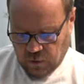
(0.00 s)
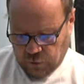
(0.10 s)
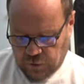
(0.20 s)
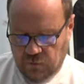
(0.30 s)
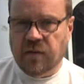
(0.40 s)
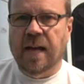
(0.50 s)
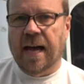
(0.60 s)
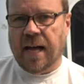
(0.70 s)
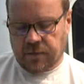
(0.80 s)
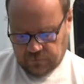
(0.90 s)
You've
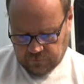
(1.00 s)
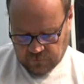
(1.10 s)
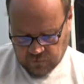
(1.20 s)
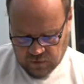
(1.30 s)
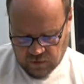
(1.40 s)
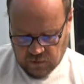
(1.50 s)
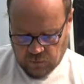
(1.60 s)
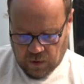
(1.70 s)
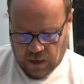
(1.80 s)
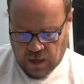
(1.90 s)
got
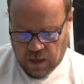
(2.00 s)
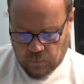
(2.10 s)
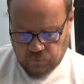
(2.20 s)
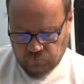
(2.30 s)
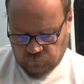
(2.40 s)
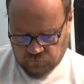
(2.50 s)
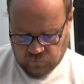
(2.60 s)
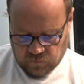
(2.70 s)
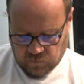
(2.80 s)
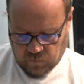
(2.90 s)
um,
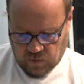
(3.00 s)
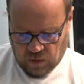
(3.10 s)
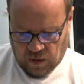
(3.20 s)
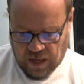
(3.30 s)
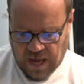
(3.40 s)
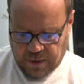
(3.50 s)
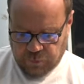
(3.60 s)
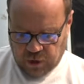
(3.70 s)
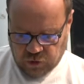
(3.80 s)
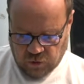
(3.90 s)
a high
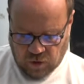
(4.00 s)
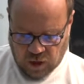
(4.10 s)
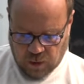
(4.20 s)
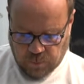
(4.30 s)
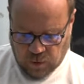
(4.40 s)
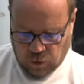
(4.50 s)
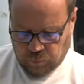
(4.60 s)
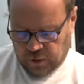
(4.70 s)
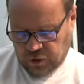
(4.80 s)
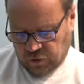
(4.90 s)
pressure alarm, a low
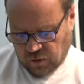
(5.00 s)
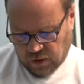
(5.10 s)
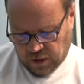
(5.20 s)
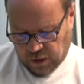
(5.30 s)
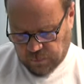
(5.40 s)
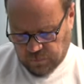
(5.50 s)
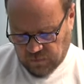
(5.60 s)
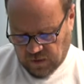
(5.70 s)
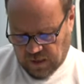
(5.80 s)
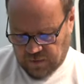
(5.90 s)
pressure alarm,
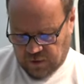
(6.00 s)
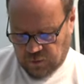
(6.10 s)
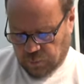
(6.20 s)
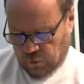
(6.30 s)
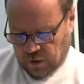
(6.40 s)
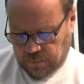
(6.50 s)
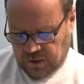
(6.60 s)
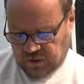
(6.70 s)
and then you program each